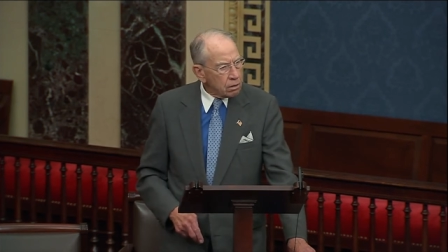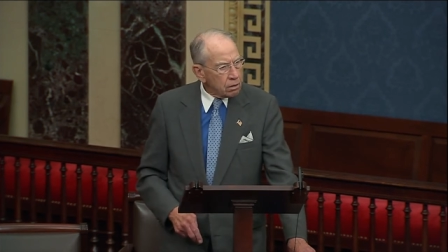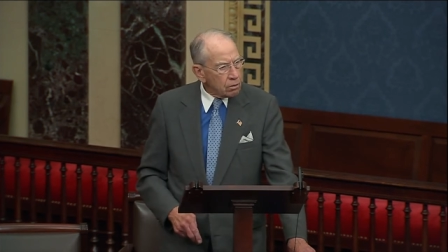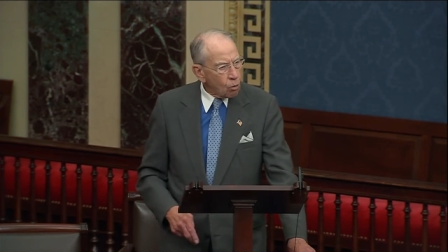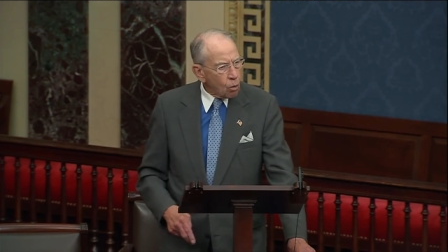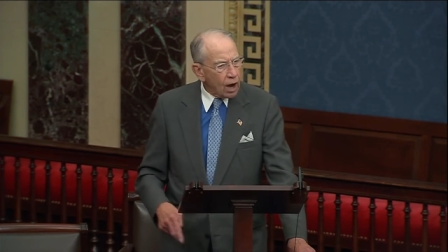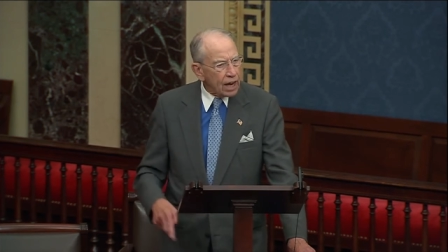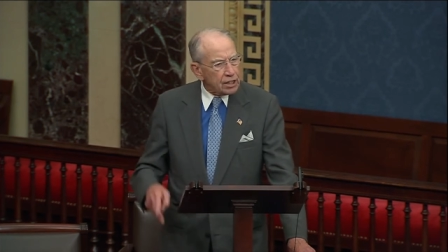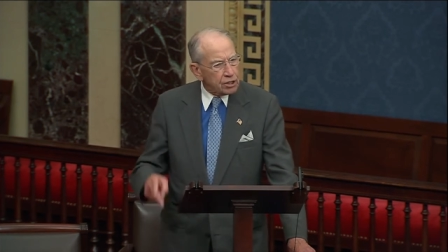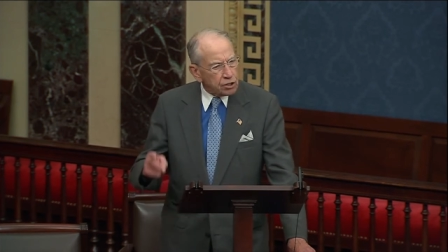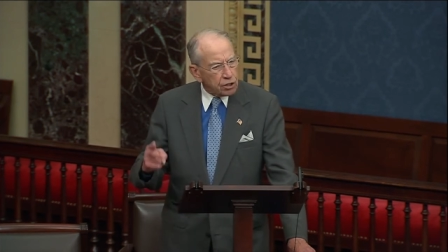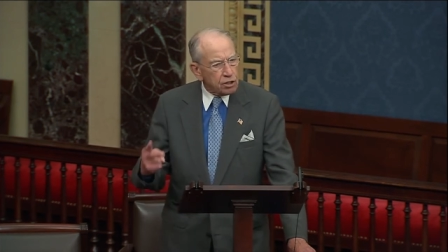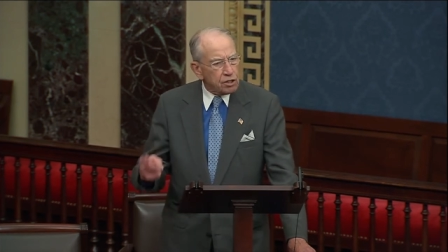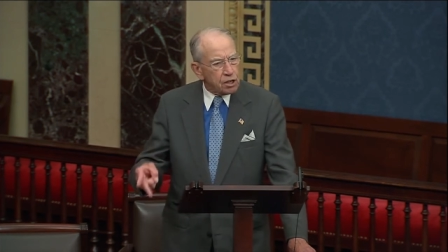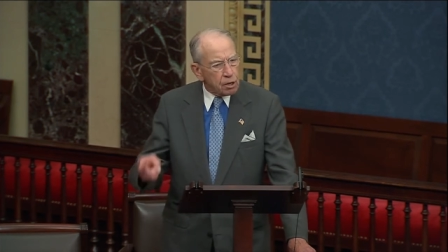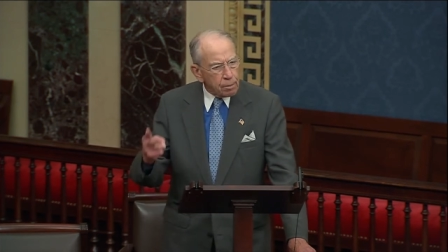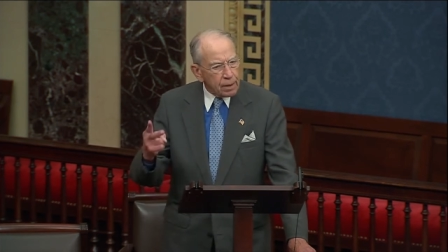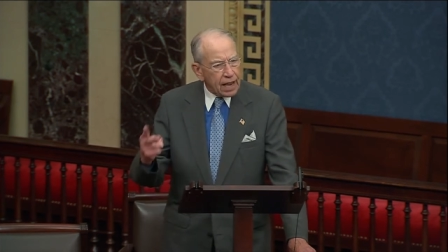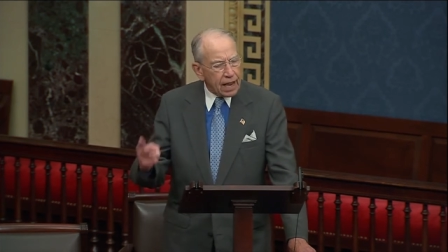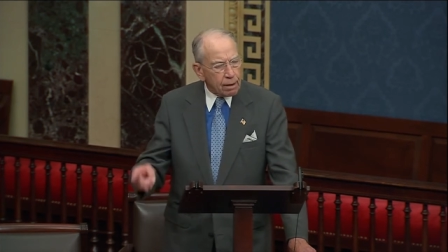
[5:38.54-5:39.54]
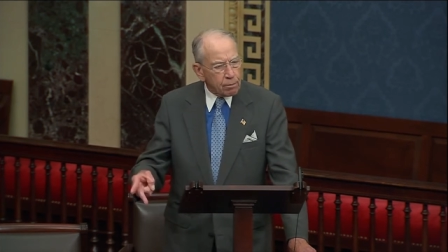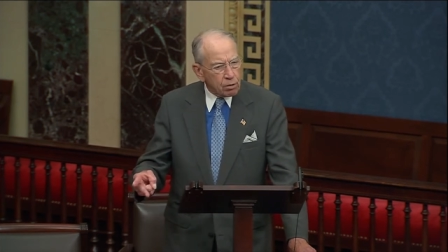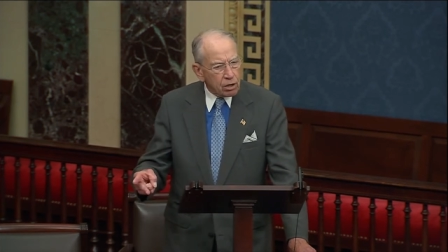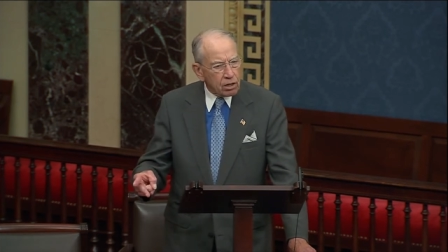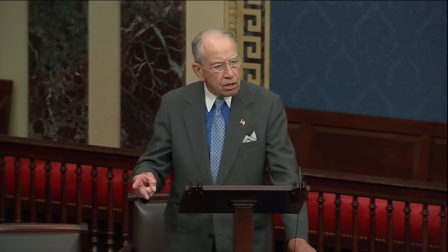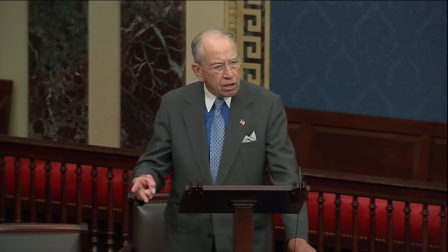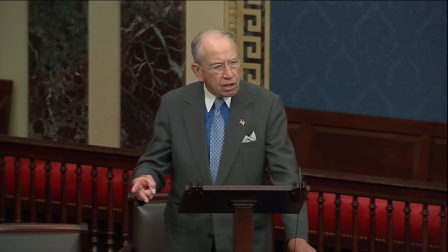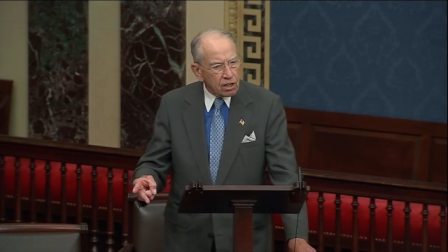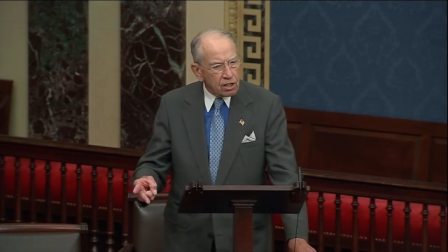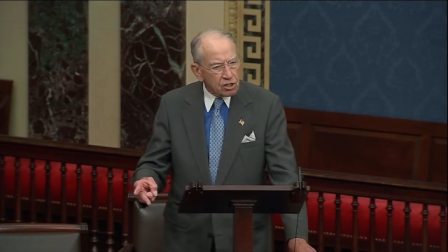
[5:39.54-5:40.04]
Why shouldn't you be able
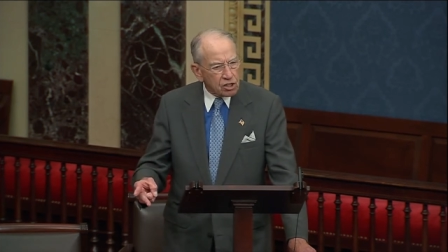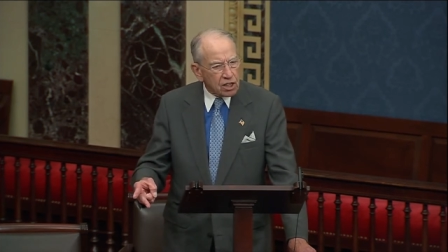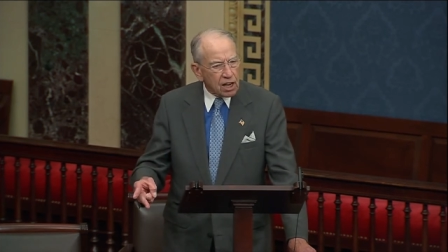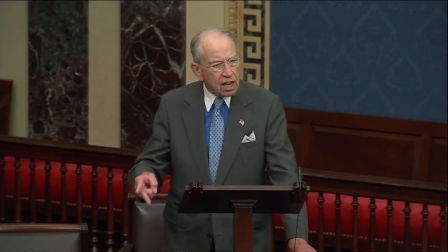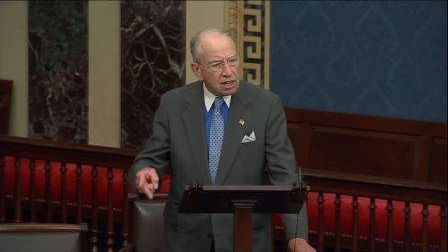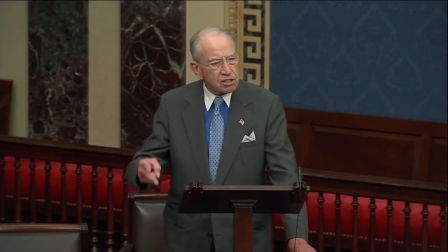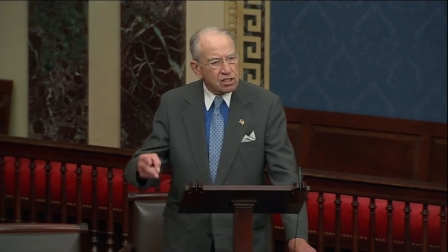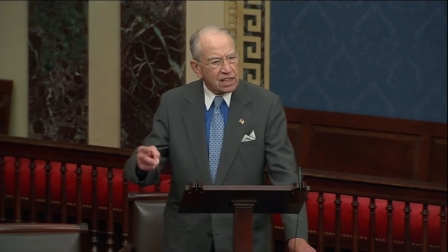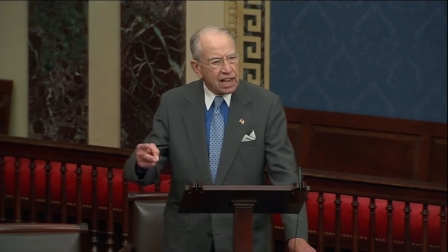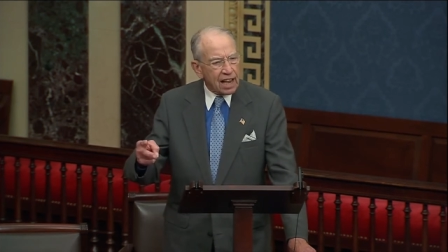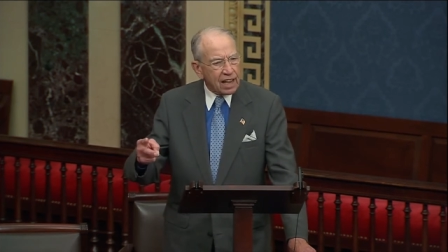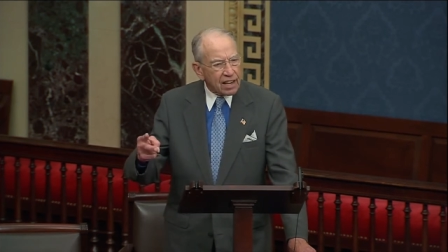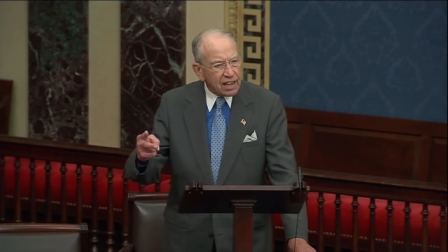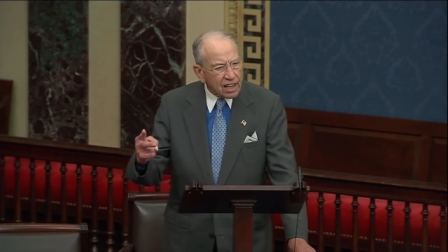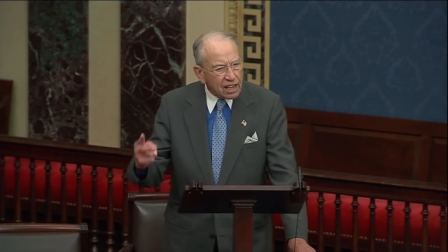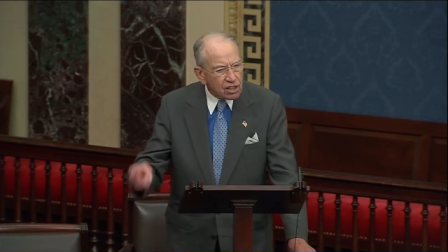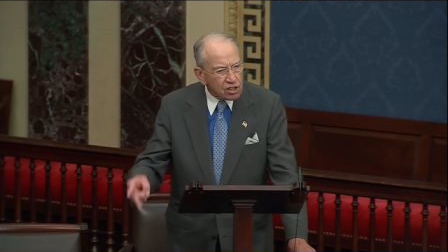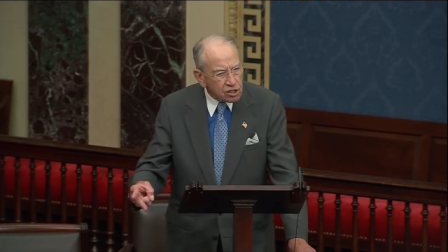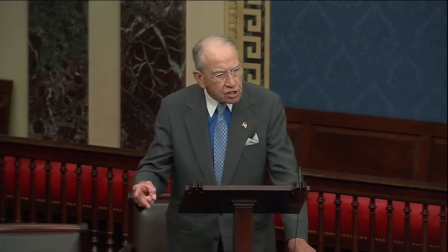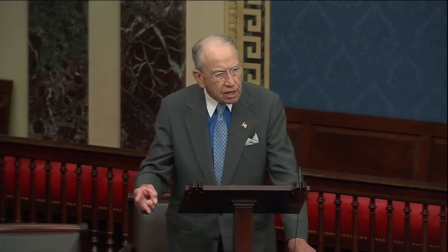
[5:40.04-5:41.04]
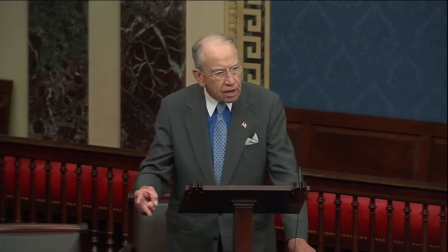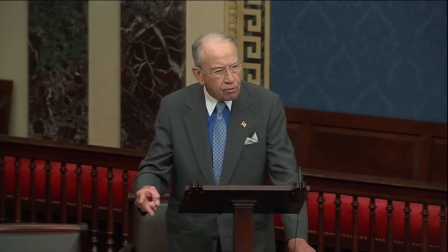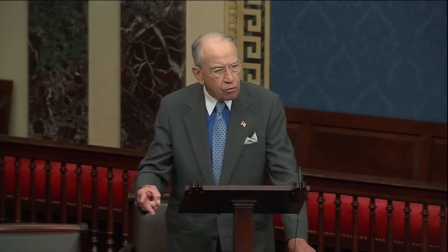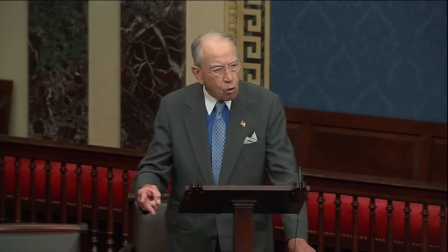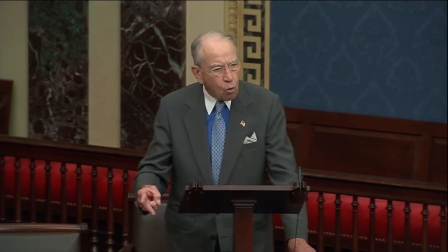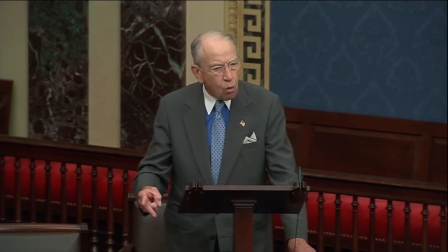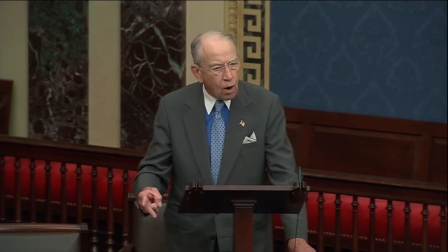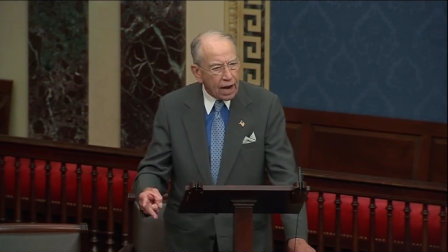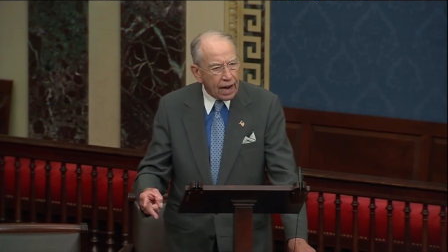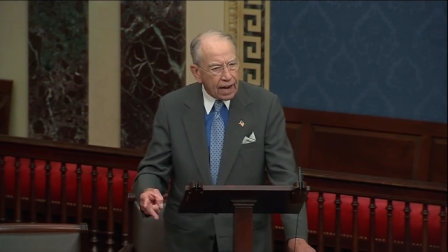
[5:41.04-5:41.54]
to discuss that in a
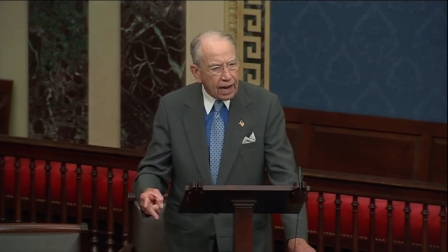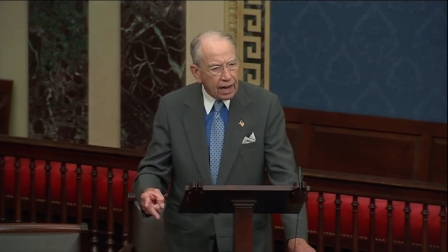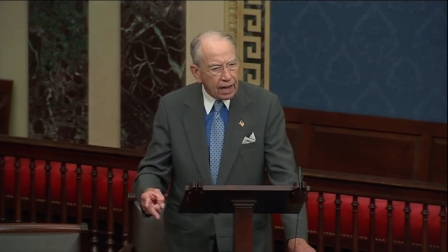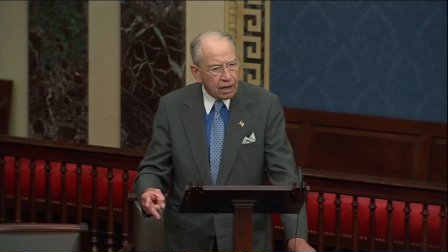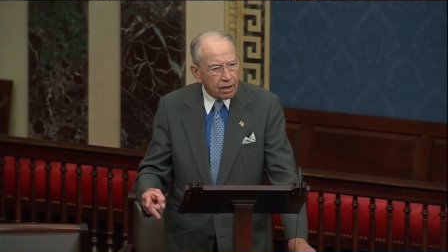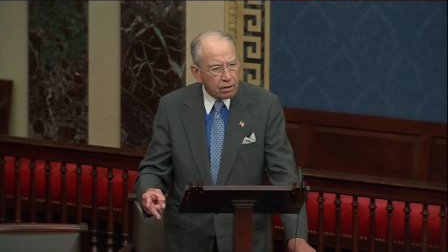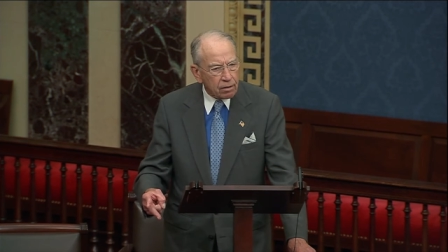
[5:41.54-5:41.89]
civil way?